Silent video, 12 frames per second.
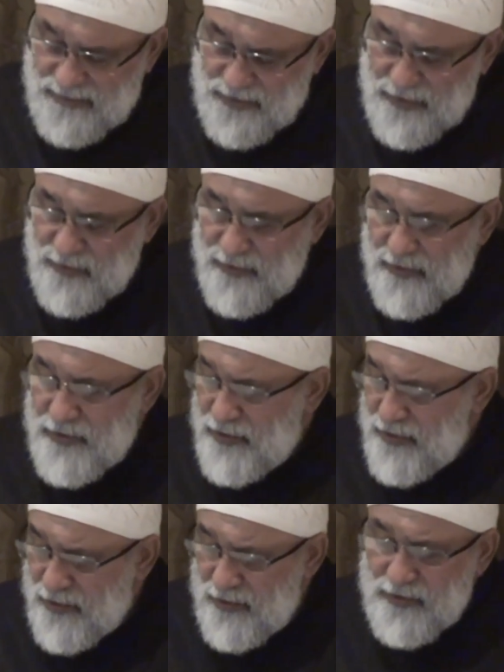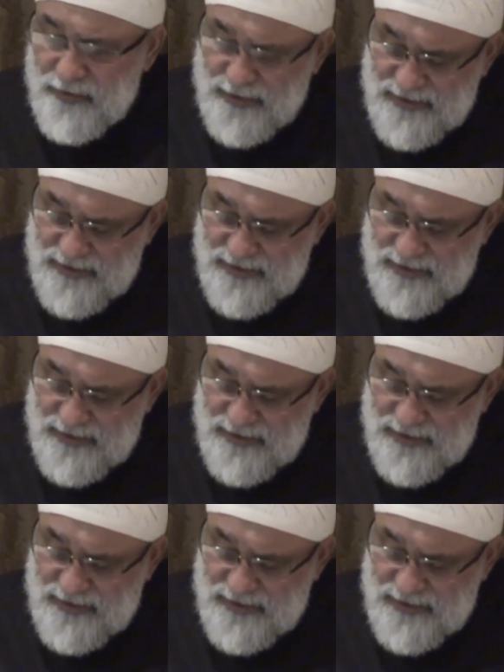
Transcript: through